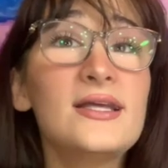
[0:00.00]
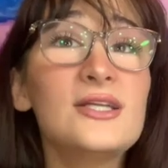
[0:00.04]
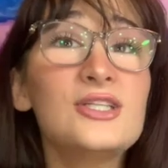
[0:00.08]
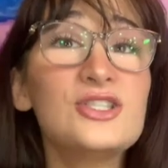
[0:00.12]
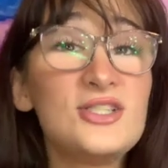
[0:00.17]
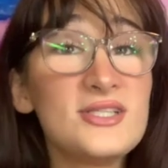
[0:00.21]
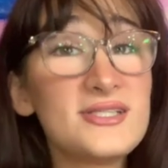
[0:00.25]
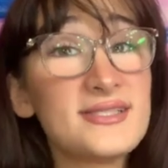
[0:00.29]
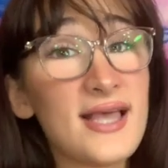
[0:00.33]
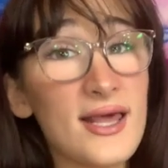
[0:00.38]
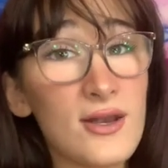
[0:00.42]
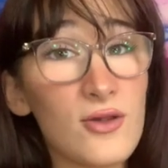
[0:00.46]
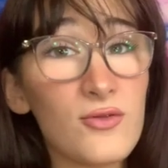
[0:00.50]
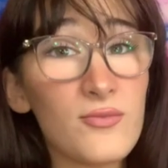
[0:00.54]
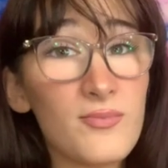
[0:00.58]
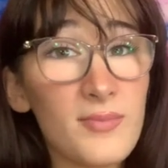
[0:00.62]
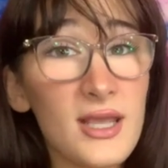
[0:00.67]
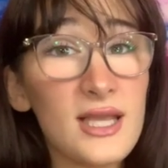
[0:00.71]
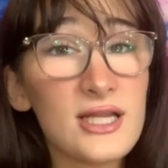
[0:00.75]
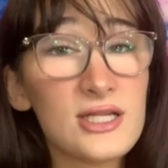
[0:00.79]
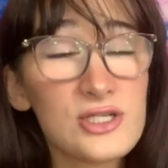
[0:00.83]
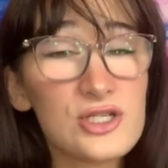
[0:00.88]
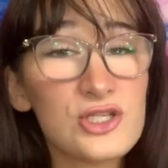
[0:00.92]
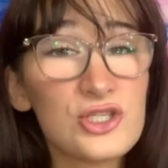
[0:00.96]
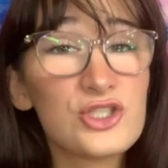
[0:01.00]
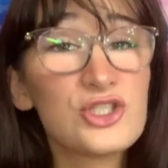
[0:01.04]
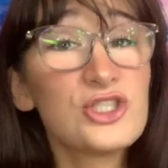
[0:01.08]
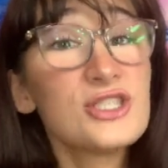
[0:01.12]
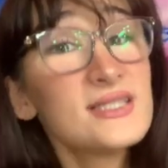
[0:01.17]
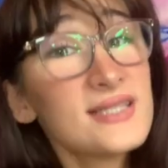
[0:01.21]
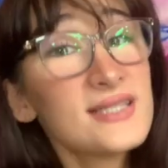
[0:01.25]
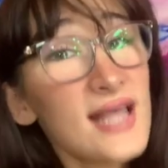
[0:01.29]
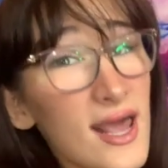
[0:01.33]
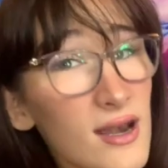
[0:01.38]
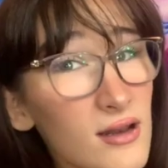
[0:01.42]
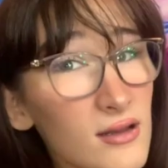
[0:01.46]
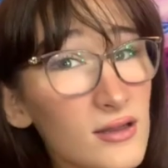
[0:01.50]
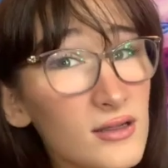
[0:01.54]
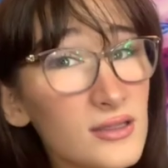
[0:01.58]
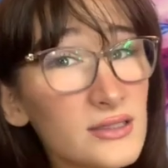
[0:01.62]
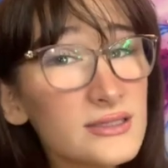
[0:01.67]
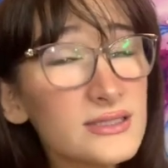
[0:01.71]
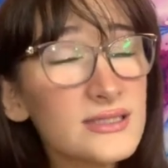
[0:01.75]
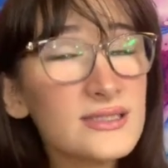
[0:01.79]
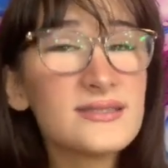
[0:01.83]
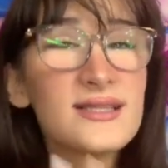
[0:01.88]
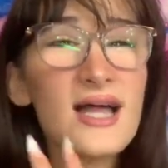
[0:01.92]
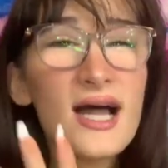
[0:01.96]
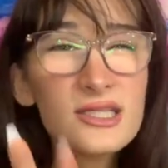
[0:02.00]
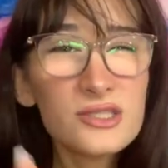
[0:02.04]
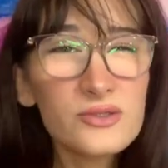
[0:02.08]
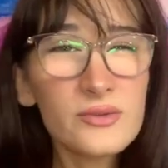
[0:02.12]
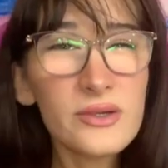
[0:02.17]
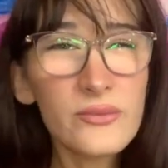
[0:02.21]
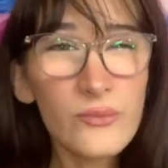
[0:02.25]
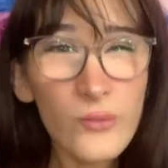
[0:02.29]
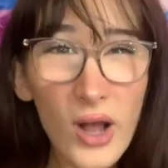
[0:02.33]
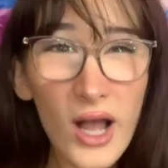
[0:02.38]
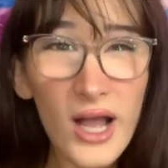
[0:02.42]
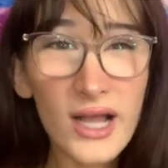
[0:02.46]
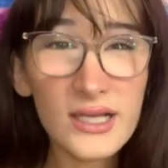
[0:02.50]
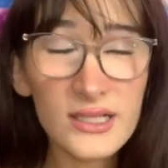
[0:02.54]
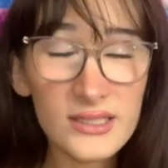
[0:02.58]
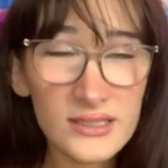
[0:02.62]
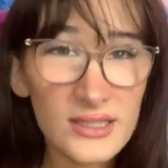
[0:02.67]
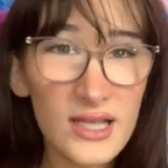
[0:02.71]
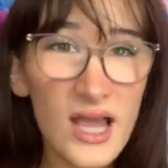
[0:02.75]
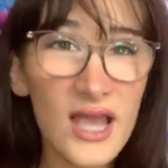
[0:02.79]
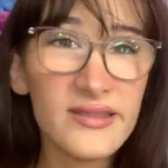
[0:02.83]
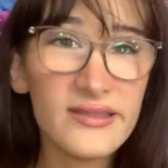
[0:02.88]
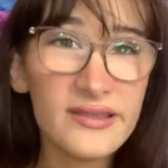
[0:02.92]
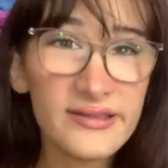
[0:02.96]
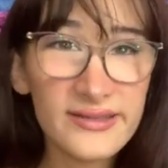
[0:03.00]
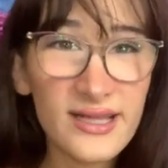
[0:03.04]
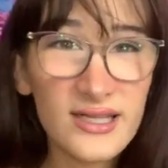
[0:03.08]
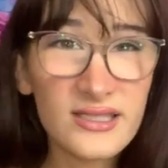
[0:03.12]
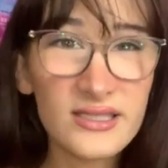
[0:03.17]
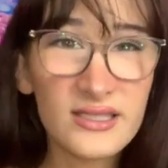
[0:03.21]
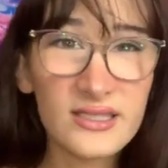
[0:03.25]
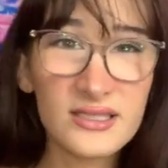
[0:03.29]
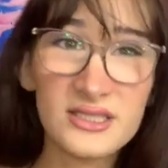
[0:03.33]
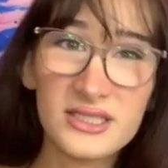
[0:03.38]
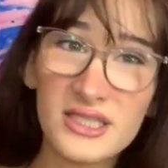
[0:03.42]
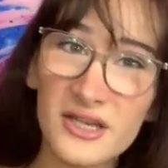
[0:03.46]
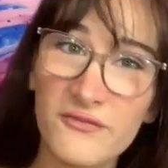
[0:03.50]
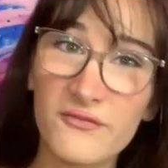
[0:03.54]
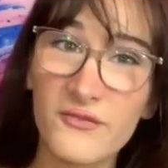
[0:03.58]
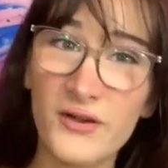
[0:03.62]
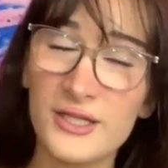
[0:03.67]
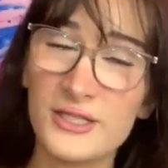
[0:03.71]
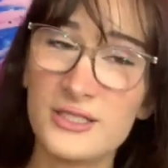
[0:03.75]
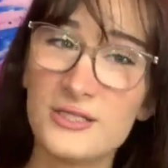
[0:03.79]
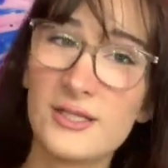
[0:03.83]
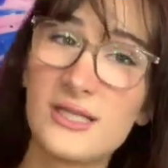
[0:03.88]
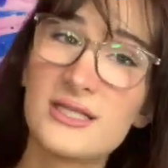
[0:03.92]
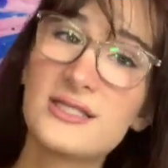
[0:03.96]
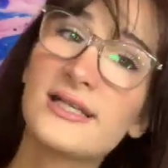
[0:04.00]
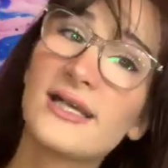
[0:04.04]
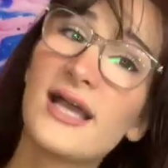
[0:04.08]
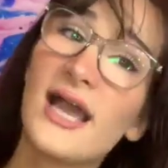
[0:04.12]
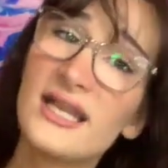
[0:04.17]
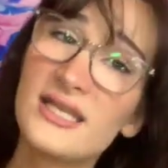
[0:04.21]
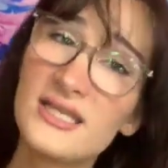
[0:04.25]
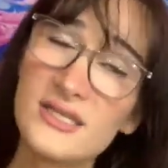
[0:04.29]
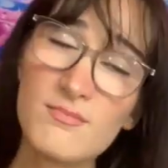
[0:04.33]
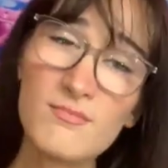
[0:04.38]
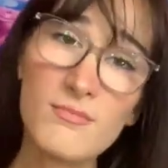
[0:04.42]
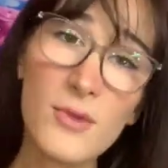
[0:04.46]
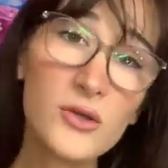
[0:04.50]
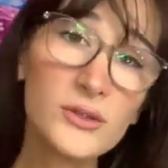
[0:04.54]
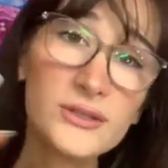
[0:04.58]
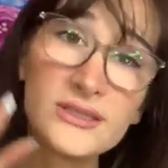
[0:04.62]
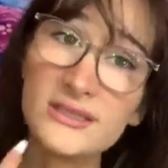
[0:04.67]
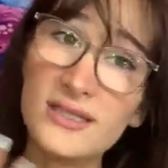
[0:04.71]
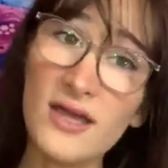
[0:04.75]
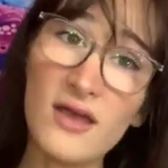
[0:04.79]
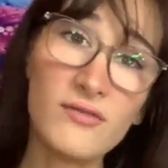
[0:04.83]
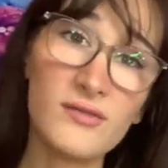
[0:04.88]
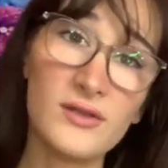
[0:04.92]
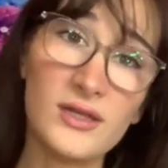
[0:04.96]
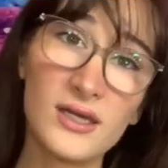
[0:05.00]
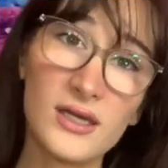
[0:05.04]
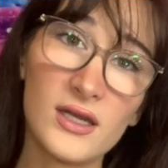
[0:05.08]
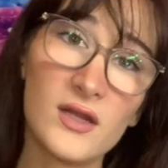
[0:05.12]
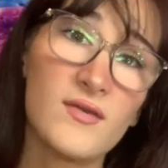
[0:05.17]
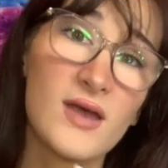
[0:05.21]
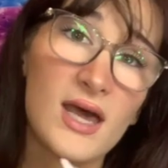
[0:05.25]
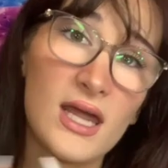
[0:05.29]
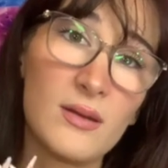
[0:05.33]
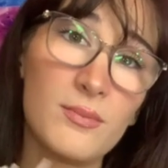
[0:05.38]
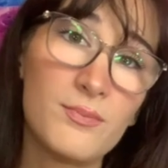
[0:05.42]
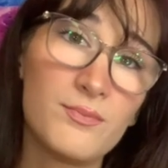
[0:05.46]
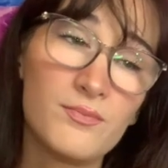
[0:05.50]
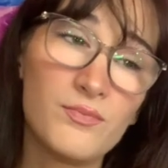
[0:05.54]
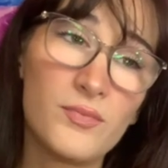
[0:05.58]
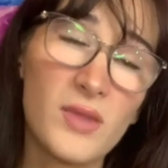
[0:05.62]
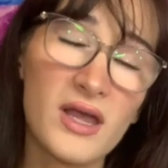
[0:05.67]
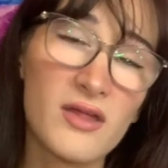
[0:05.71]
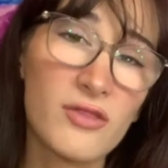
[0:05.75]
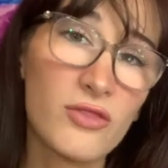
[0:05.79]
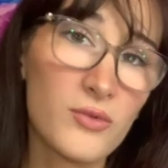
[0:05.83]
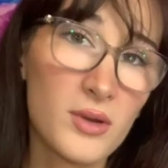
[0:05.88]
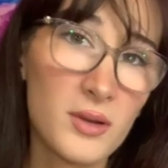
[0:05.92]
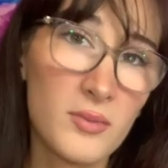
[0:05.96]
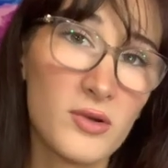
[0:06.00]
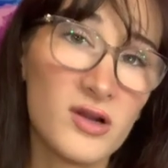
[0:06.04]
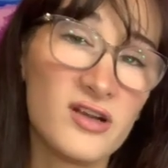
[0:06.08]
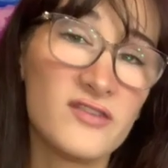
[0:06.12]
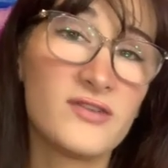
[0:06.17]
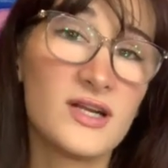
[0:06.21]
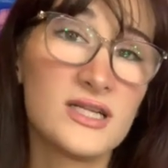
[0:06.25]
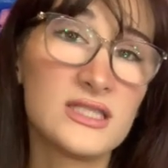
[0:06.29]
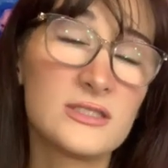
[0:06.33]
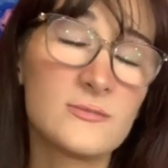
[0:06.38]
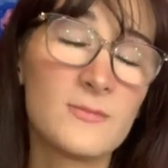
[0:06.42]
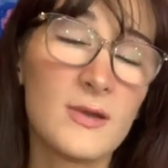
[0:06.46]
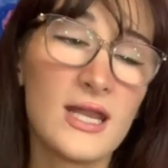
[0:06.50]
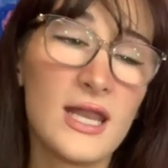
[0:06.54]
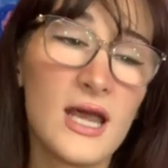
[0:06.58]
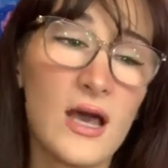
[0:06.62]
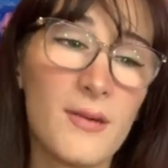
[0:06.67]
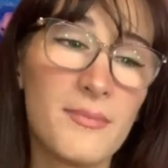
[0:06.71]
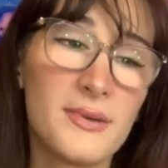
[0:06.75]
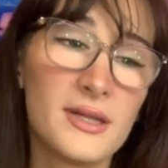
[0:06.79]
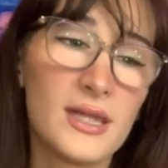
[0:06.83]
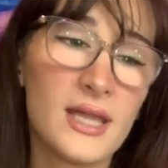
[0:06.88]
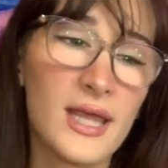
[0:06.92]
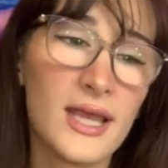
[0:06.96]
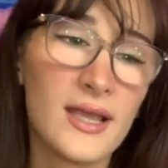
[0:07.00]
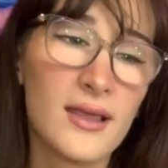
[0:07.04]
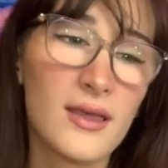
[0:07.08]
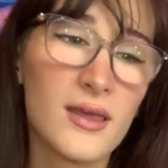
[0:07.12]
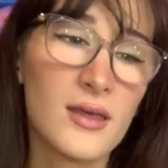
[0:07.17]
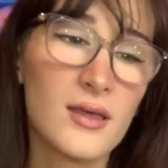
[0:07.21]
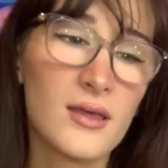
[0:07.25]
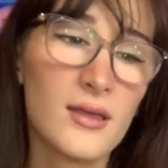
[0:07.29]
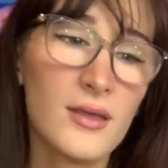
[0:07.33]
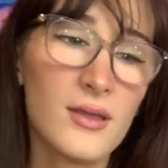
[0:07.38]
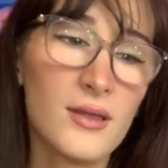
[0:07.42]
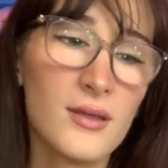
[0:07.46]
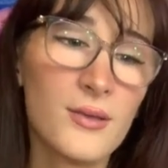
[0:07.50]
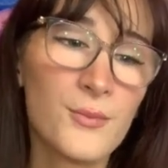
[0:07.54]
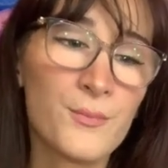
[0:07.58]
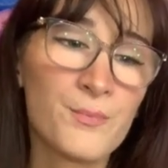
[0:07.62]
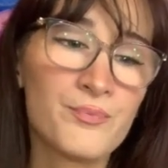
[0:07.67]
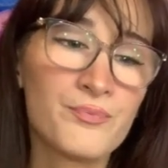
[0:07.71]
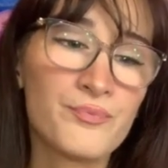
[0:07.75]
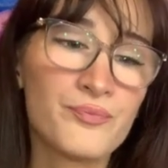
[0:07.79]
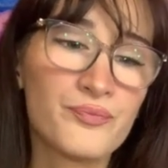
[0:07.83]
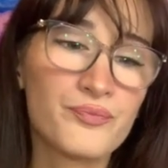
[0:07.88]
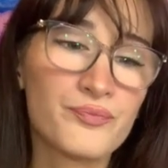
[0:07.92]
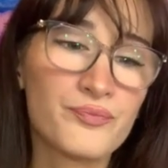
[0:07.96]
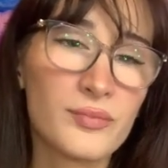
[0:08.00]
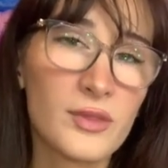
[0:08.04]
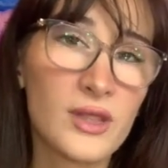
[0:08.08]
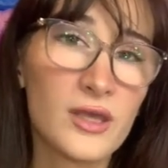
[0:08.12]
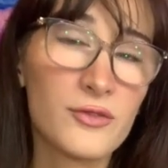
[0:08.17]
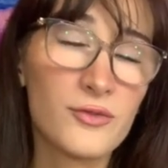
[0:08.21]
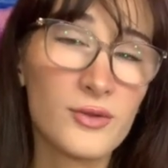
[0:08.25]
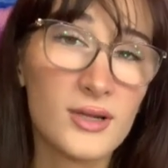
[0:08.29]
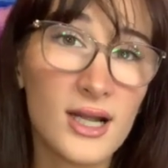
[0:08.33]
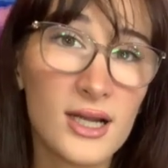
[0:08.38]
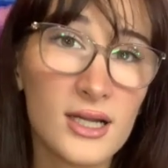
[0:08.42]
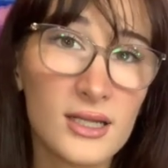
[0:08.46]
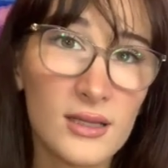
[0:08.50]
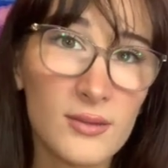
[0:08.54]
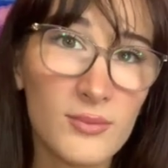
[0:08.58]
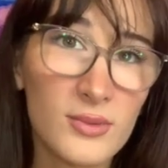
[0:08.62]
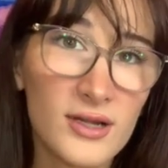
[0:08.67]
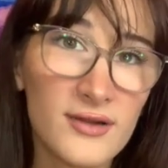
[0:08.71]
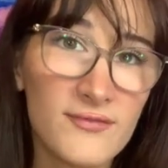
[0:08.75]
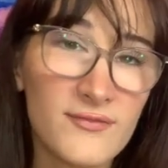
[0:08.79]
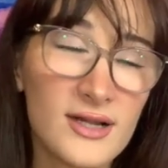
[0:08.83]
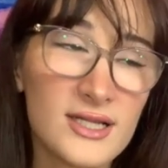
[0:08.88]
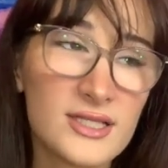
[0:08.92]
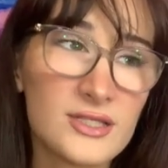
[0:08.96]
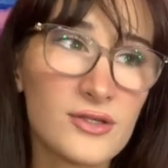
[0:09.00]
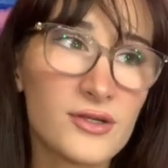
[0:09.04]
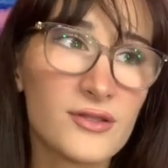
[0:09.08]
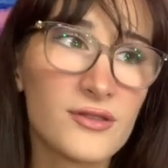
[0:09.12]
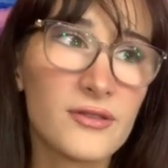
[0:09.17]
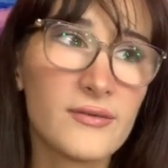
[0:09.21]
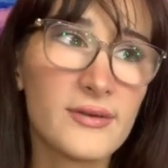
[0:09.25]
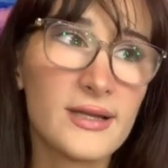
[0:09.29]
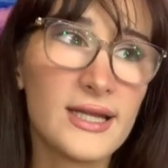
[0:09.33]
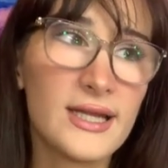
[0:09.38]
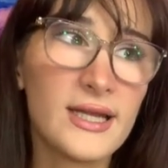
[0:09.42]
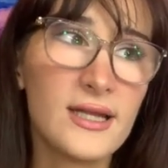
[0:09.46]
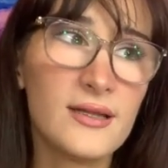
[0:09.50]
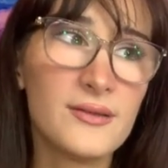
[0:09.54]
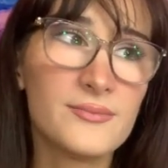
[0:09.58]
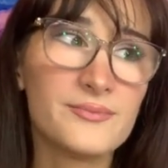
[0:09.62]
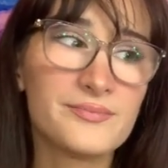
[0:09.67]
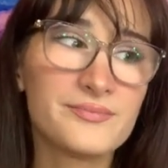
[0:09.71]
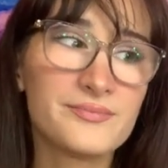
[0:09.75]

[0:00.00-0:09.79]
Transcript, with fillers: She settled, bitch. She settled. That's what it was. I think that's the difference. Because, like, I most definitely could have had, like, three boyfriends by now. But, like, three ugly boyfriends. Or three,